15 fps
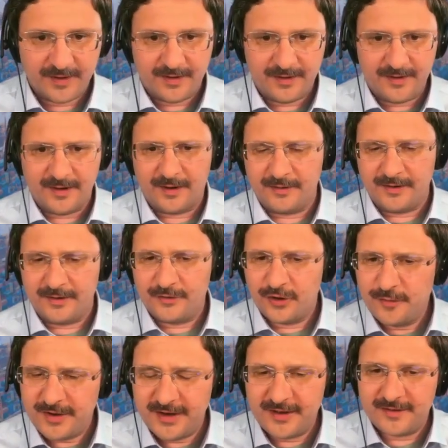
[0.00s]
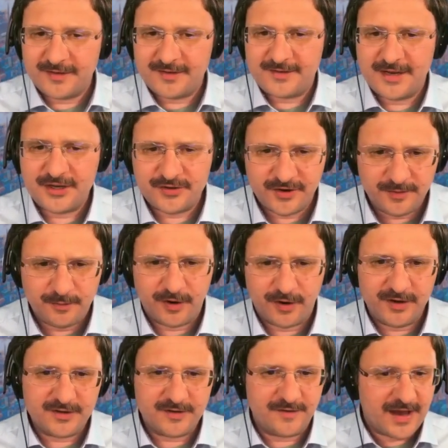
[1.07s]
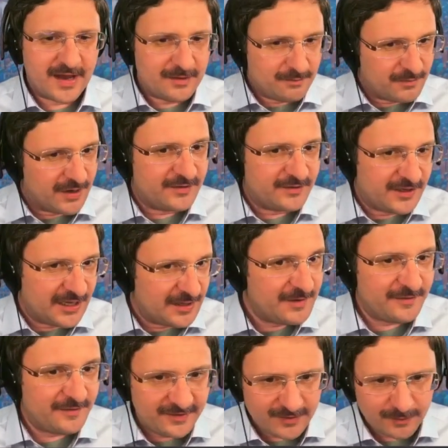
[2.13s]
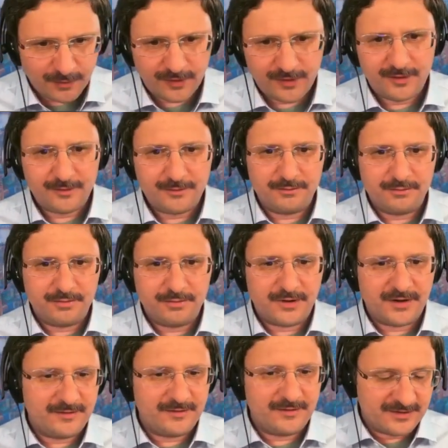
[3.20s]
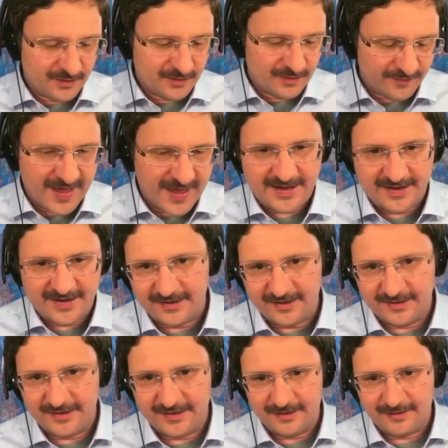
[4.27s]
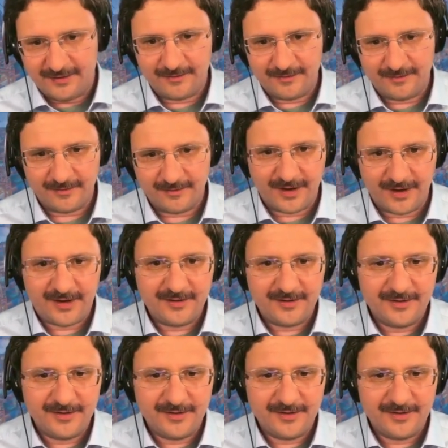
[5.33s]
Now determining the stationary points of that might still be feasible, but it doesn't look that easy, right?